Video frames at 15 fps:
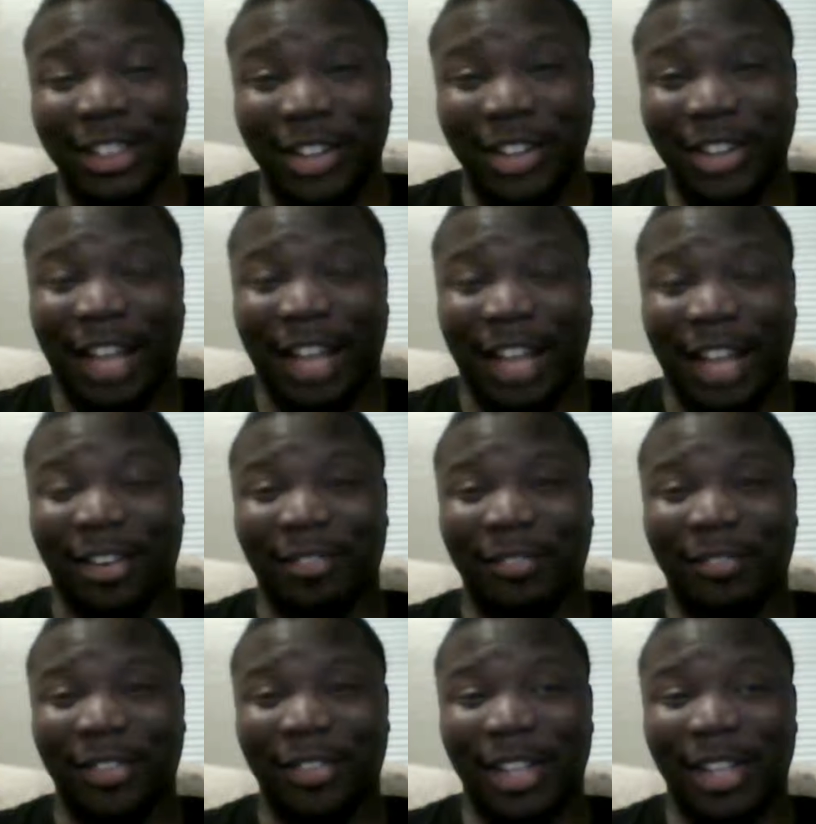trade him,
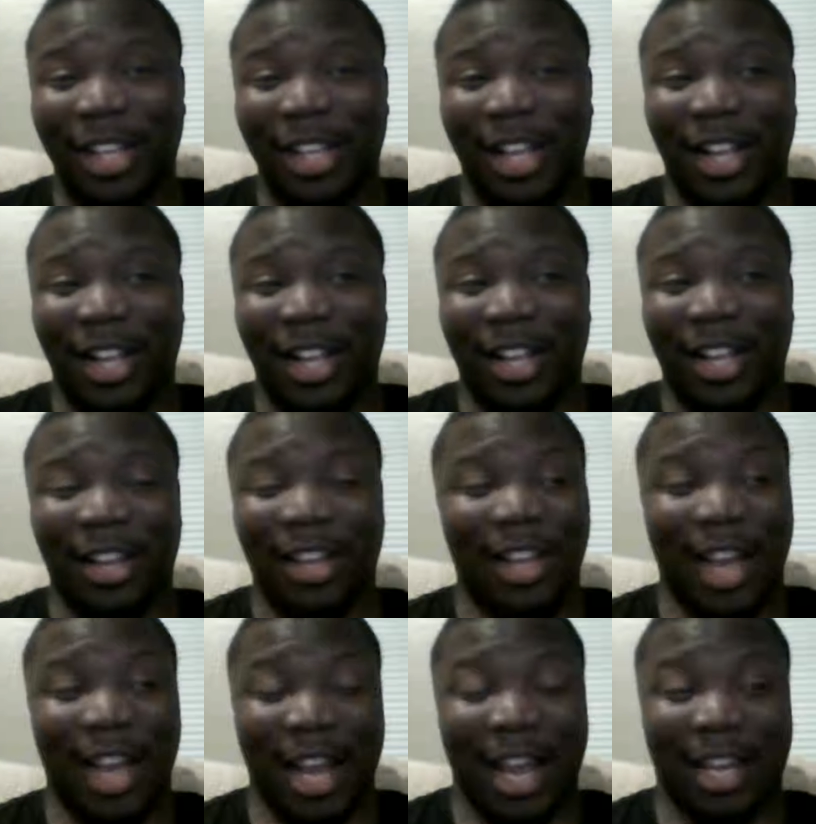
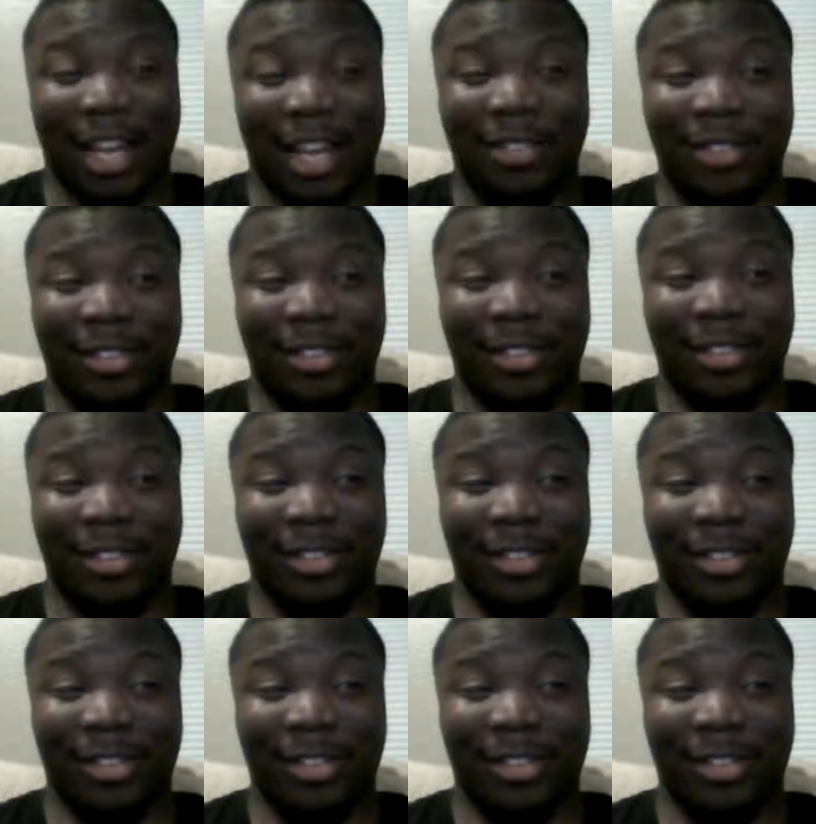And you